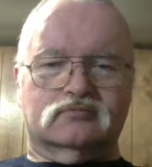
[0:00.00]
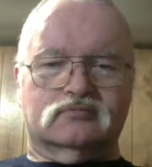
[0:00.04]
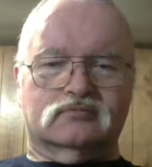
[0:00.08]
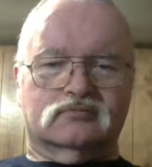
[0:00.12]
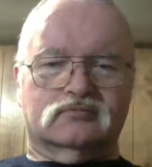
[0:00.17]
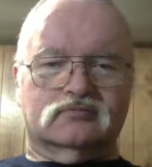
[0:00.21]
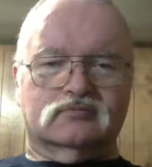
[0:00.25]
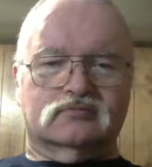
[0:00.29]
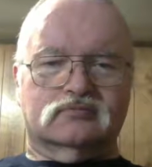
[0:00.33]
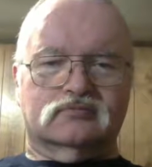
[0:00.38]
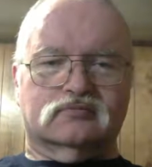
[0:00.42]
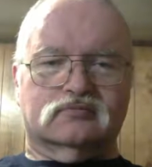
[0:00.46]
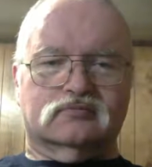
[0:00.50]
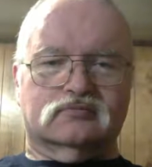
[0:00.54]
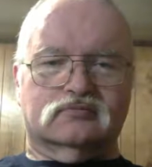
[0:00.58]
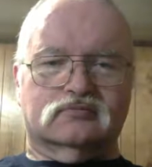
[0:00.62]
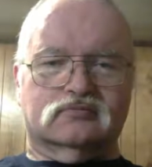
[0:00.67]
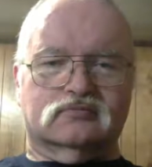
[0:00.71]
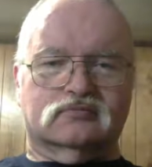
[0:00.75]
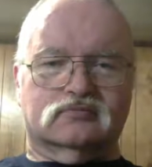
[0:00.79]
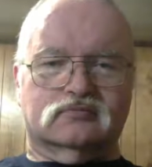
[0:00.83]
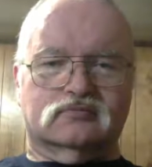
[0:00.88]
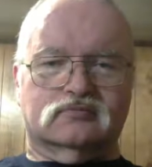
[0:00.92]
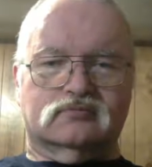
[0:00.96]
It was
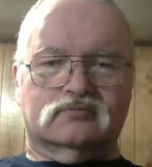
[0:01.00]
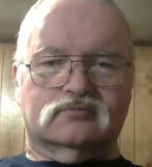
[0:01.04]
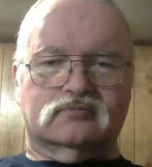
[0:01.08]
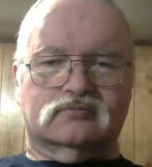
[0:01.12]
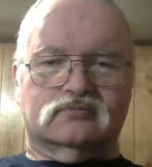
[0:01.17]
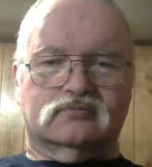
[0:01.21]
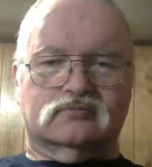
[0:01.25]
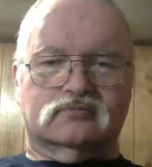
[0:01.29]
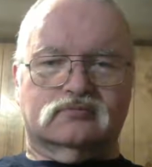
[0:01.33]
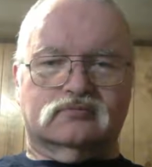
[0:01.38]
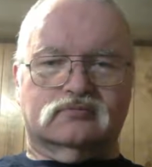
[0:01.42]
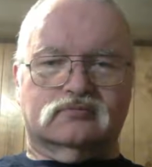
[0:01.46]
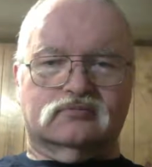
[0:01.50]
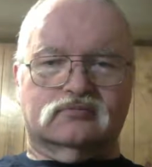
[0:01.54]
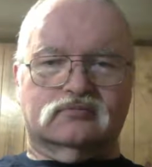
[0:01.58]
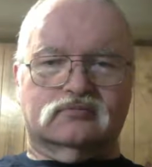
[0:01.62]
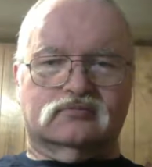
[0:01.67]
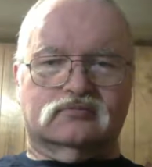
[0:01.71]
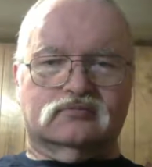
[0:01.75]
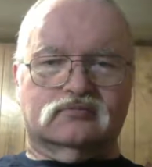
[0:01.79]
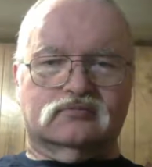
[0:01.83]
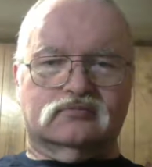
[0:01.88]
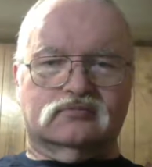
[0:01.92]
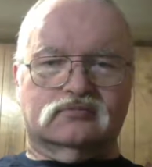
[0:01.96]
open when it caught fire,
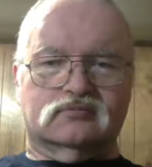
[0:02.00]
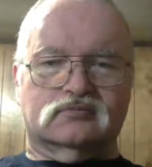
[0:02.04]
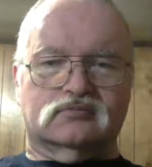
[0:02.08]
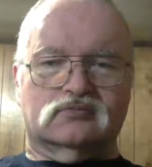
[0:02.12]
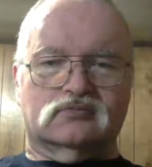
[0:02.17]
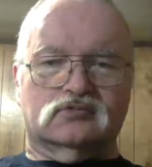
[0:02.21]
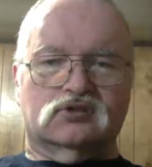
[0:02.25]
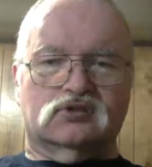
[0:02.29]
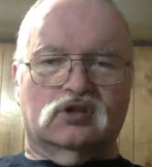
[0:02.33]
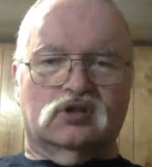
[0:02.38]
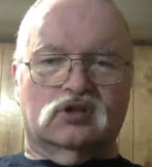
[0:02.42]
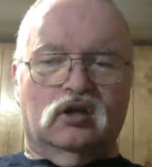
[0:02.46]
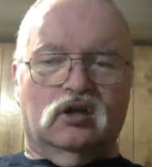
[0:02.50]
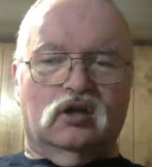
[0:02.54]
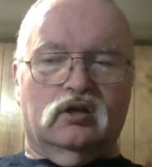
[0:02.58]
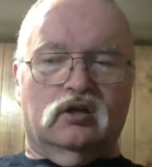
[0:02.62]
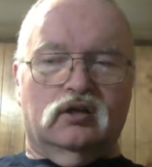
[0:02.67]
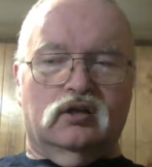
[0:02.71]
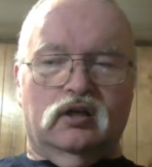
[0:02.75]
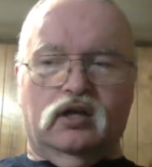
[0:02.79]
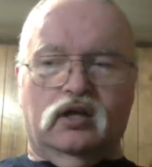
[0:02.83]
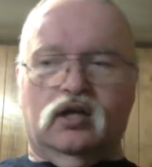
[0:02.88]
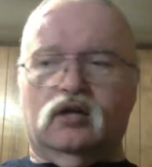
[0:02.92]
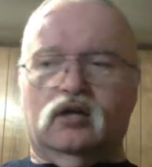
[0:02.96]
wasn't it?
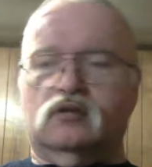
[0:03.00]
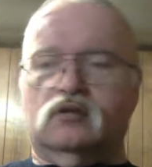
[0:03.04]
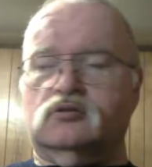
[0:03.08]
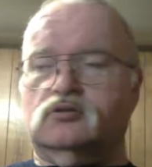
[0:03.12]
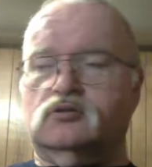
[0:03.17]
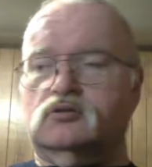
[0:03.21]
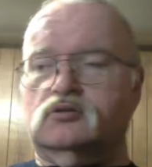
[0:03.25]
Yeah.